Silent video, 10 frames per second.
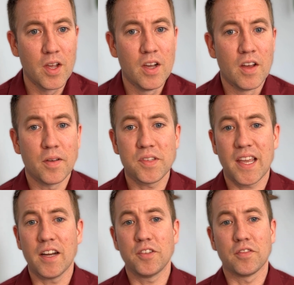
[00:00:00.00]
Those
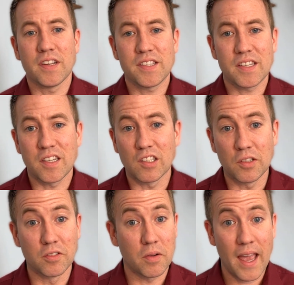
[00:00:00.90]
characteristics
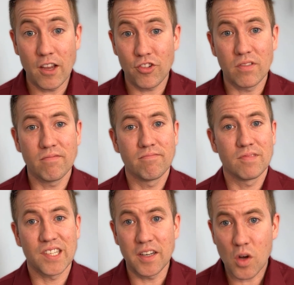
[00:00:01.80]
include location,
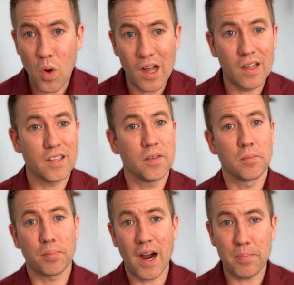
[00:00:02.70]
tenant quality,
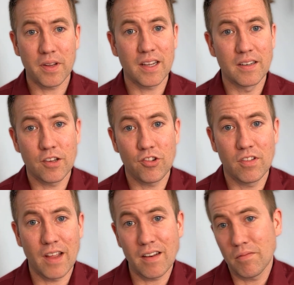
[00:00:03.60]
property
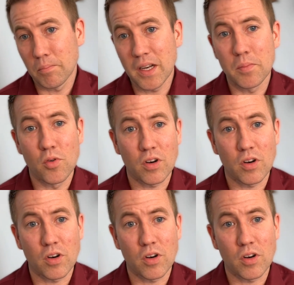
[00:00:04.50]
condition, and many more.